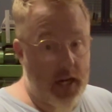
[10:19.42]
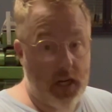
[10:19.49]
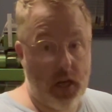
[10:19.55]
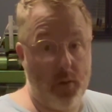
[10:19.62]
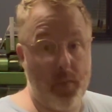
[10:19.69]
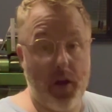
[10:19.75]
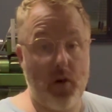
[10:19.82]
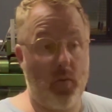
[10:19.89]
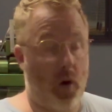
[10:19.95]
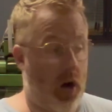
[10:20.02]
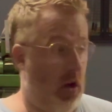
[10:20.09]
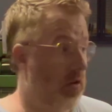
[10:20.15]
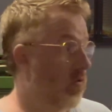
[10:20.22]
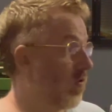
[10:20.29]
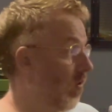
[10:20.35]
in the
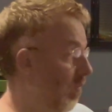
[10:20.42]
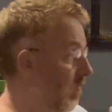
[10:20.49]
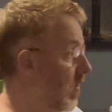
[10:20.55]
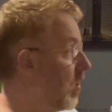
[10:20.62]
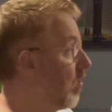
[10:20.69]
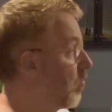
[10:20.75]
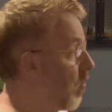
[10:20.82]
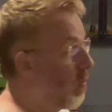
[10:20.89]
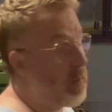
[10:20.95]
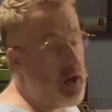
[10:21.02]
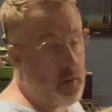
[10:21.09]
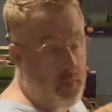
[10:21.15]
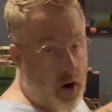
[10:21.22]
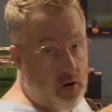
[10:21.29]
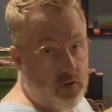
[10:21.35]
meanwhile, some videos will be
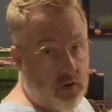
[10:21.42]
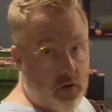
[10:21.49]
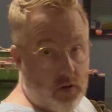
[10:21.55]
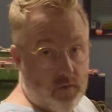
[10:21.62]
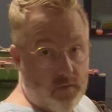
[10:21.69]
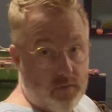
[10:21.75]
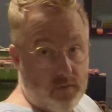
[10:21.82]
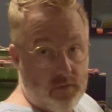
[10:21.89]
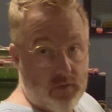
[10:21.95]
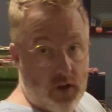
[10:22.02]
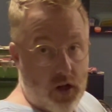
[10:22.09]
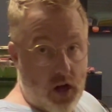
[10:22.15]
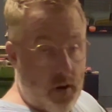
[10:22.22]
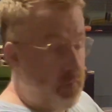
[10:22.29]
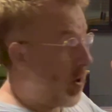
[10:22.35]
about
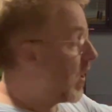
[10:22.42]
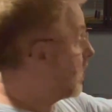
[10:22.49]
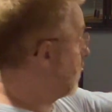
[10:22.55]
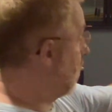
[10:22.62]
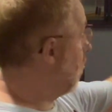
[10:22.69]
placing